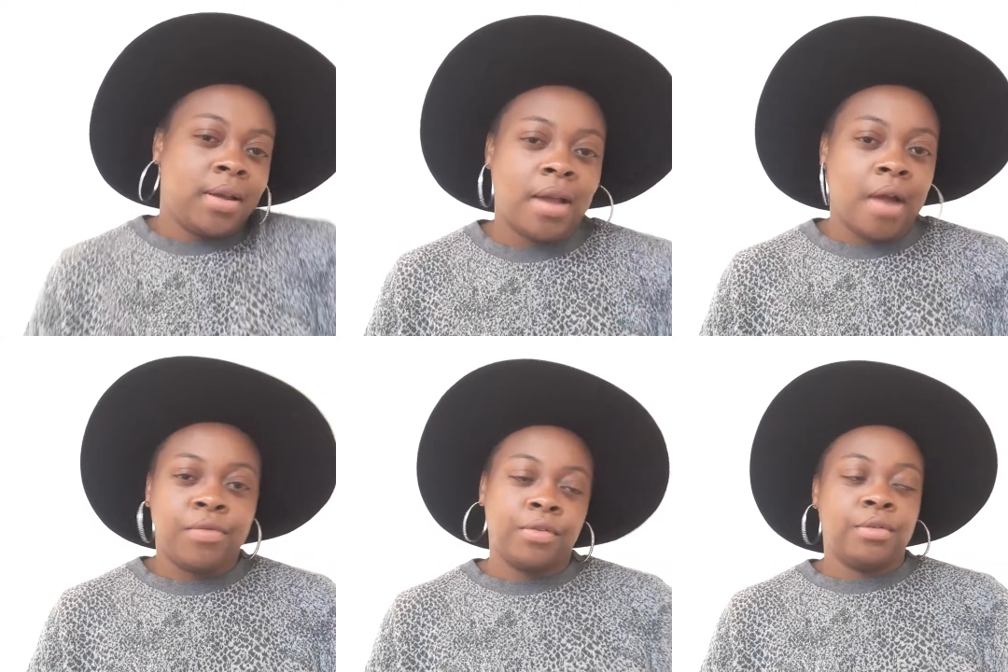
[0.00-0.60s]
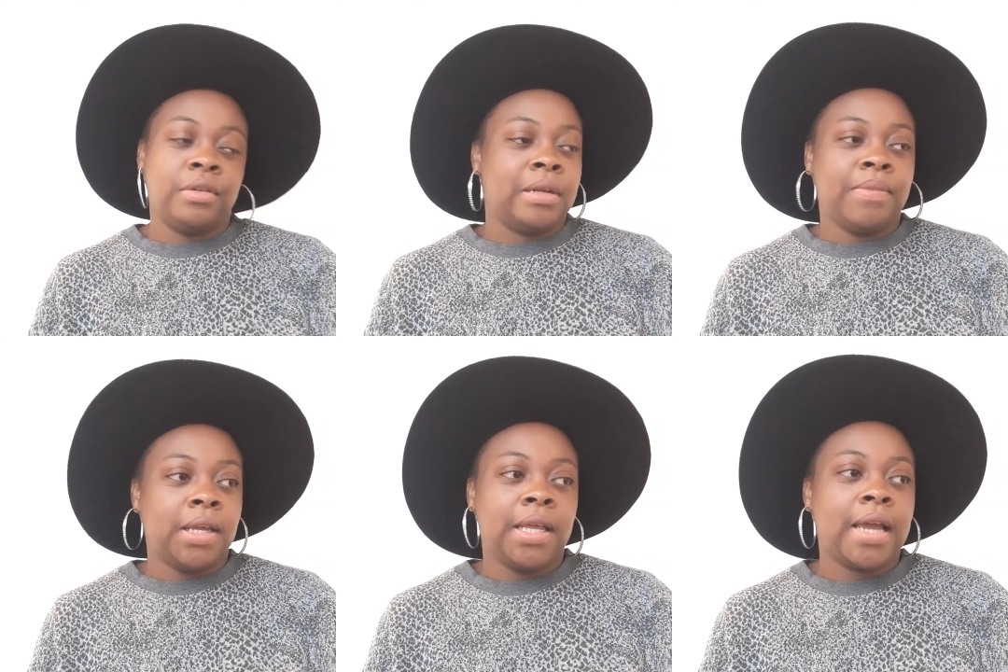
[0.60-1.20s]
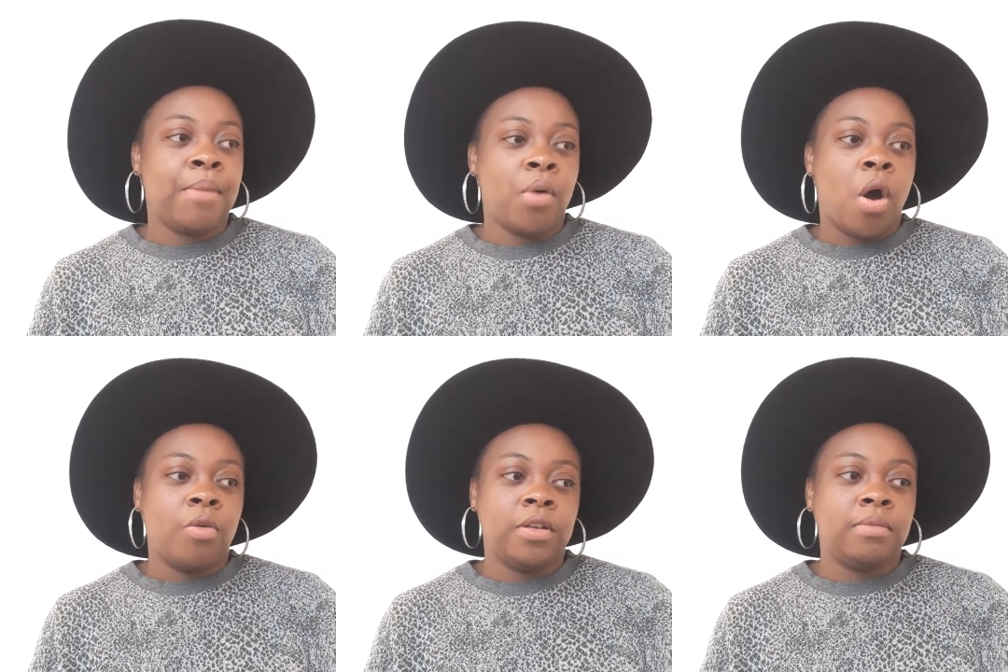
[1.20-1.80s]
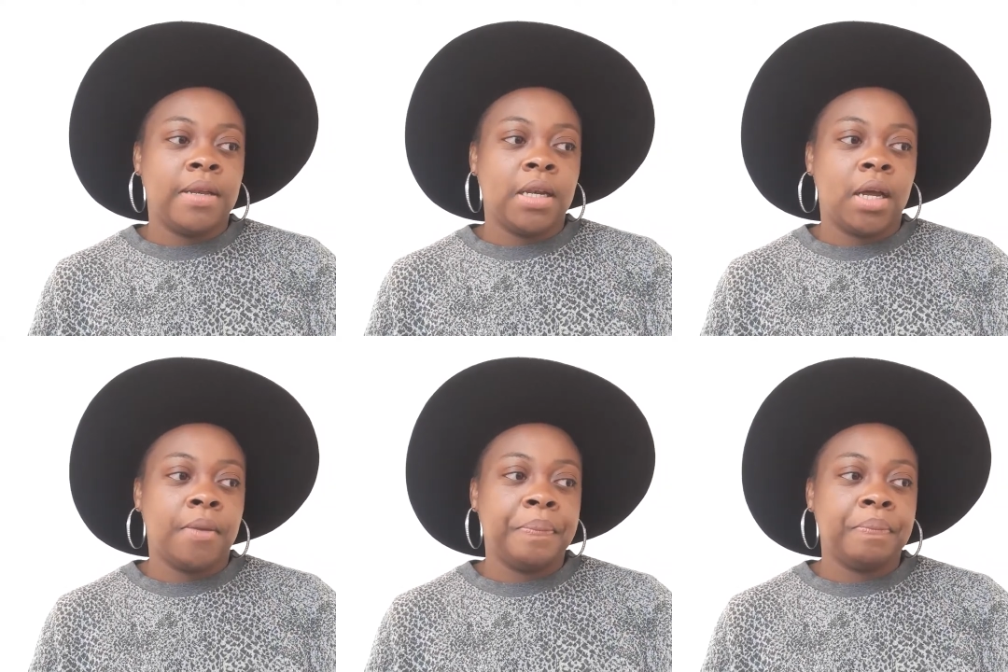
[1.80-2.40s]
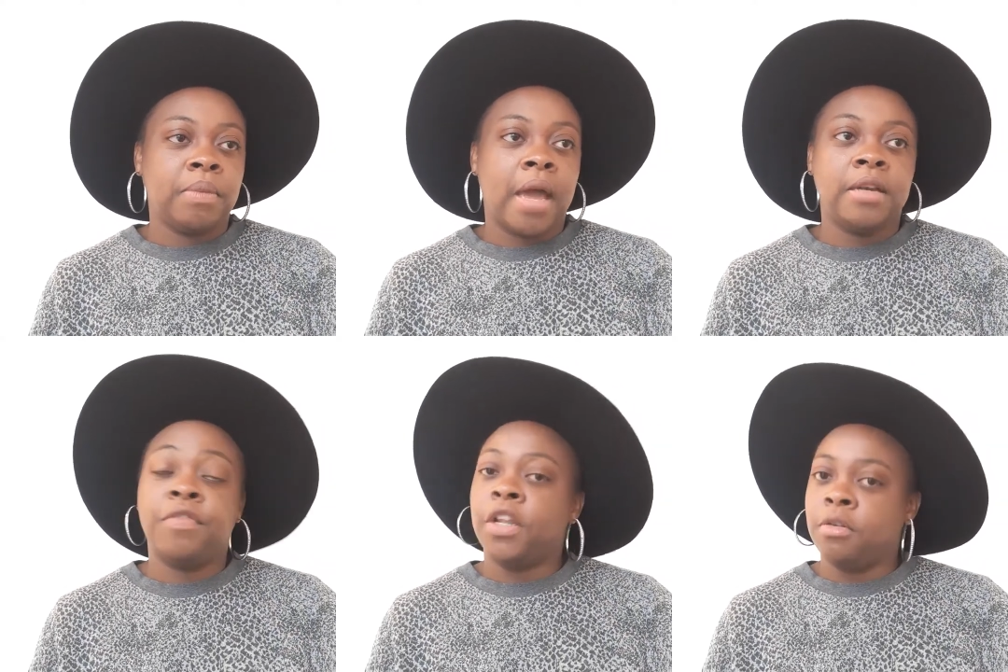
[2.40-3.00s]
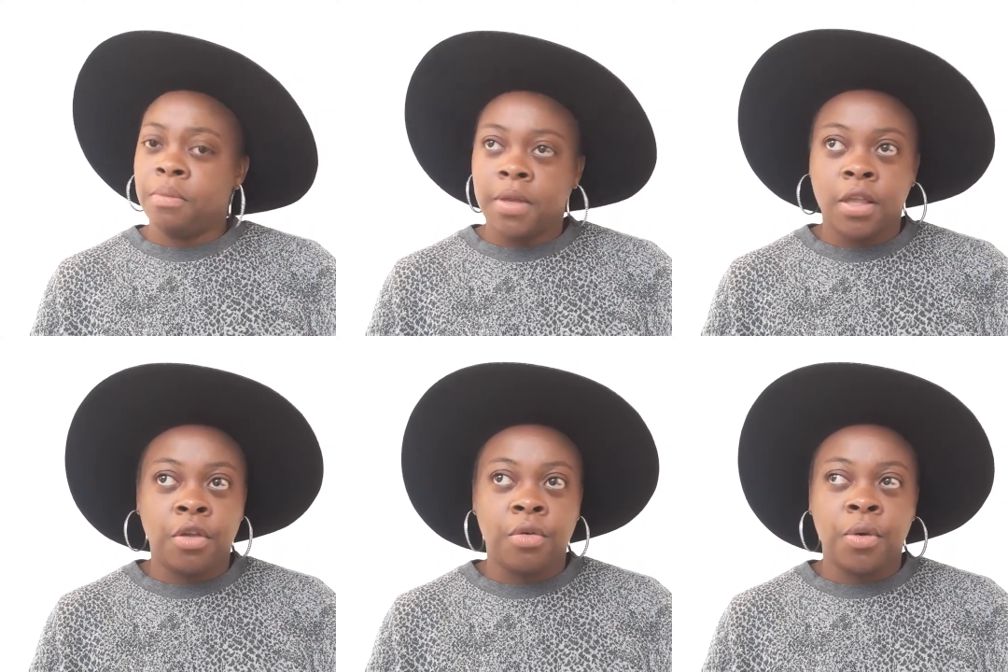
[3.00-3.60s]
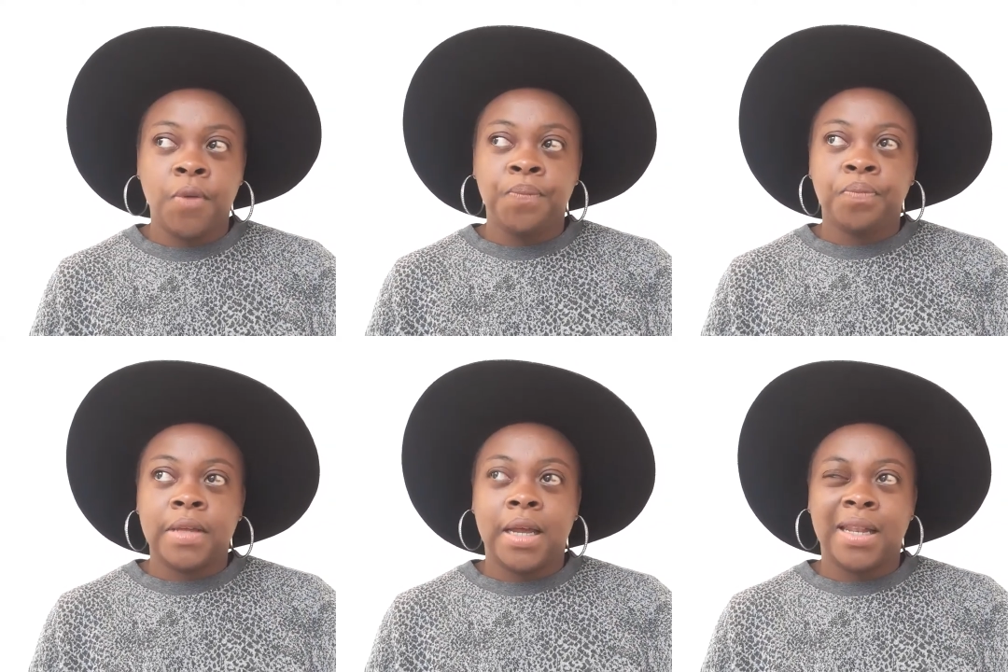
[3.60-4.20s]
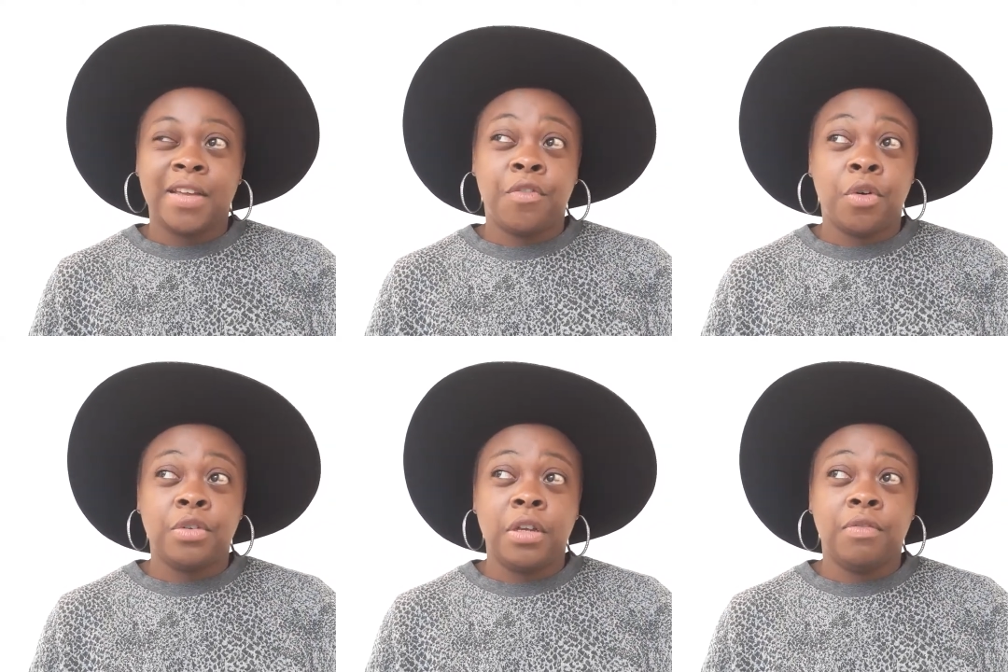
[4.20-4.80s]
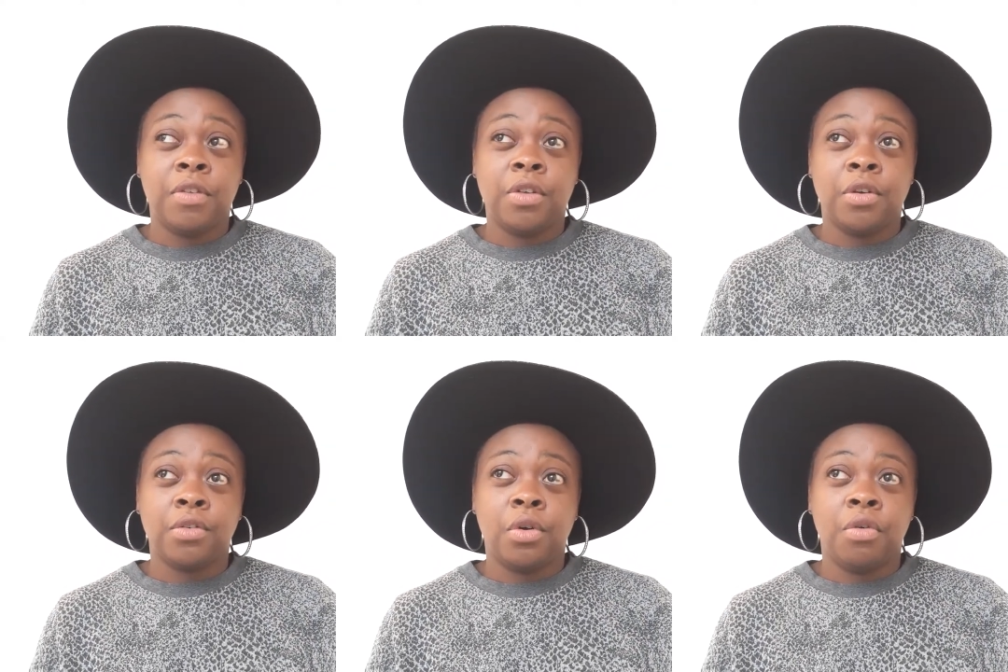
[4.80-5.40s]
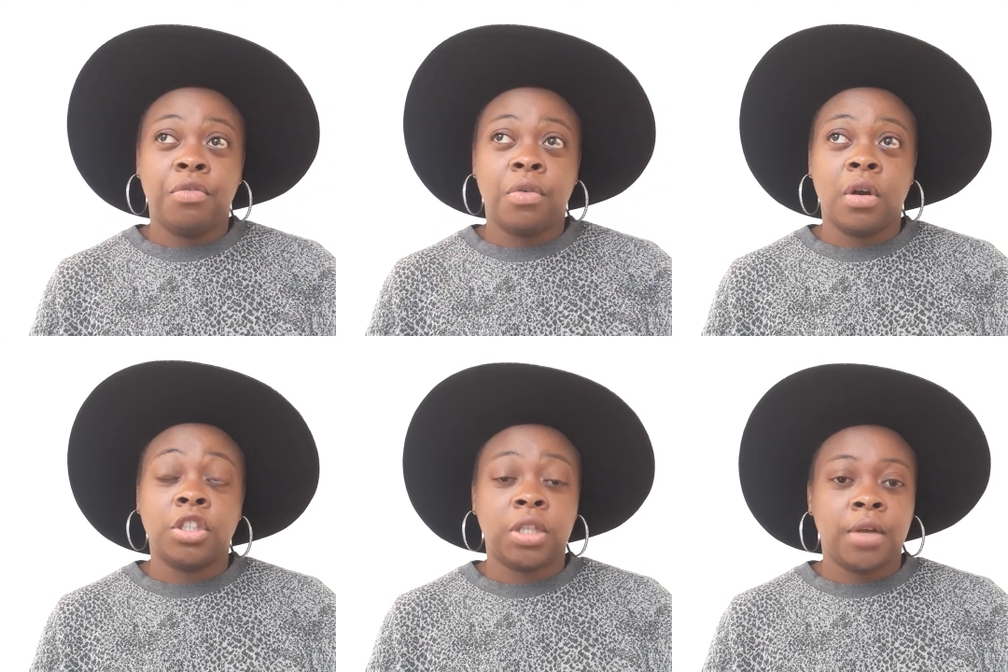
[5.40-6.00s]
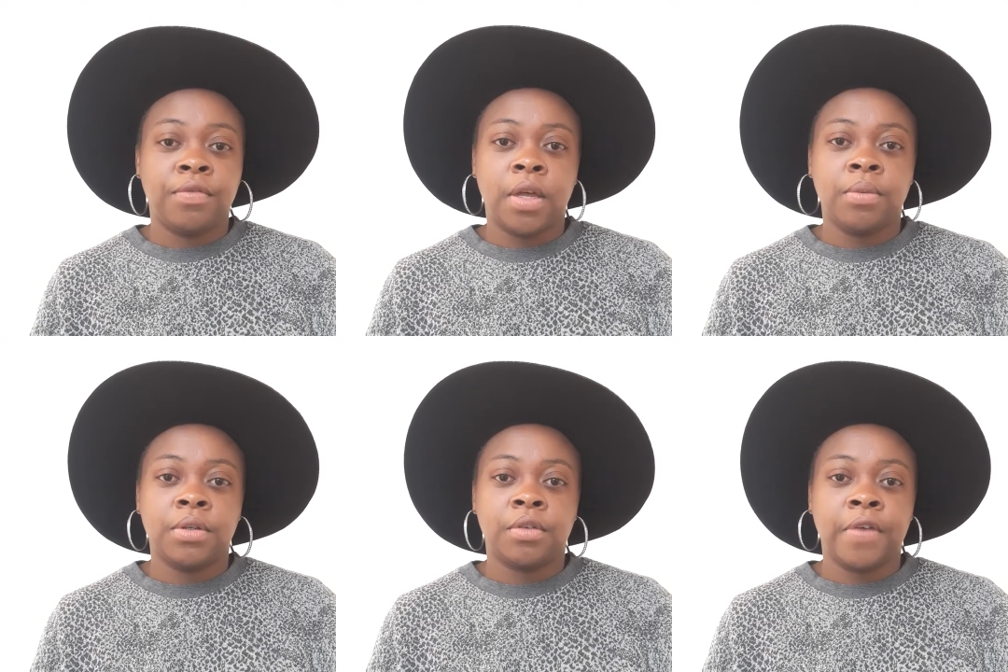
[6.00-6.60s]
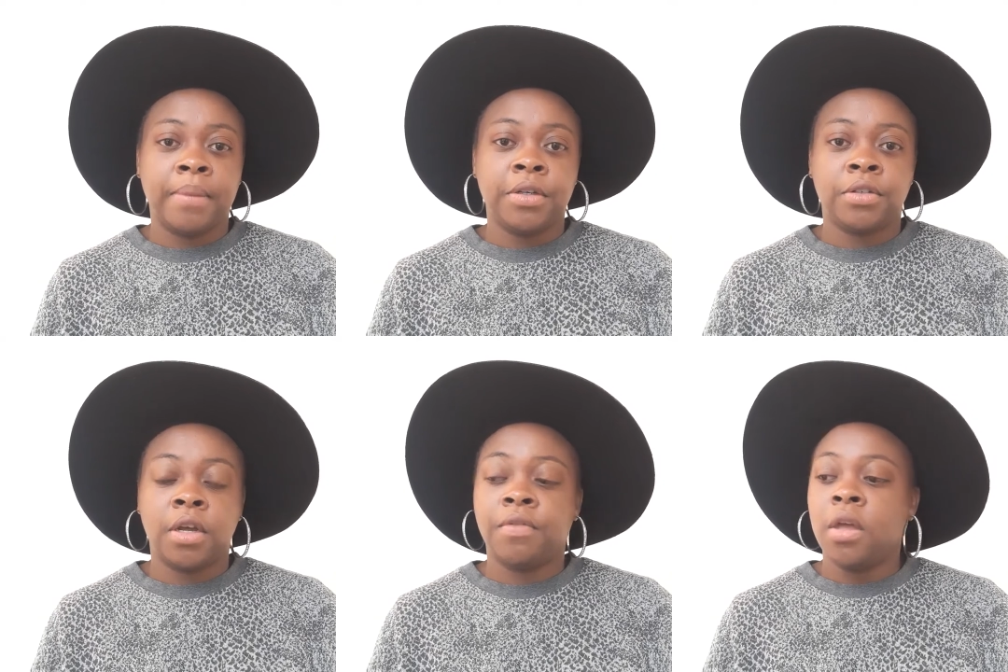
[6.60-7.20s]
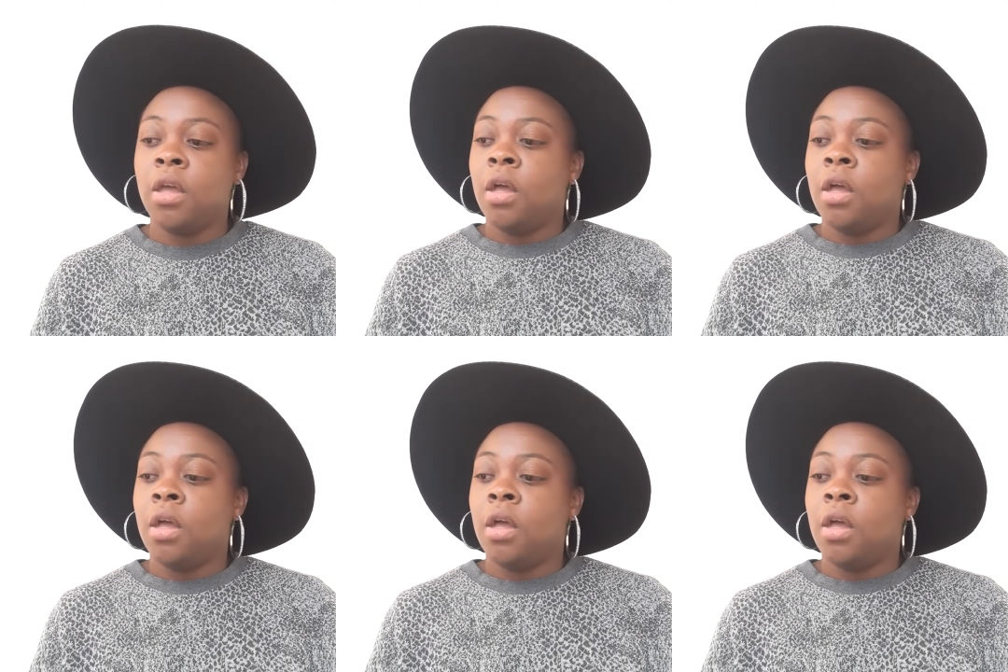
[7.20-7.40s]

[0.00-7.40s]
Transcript: after school something. Like I've always been, I developed a menu at like 14, 15 years old for a chef that was our family chef.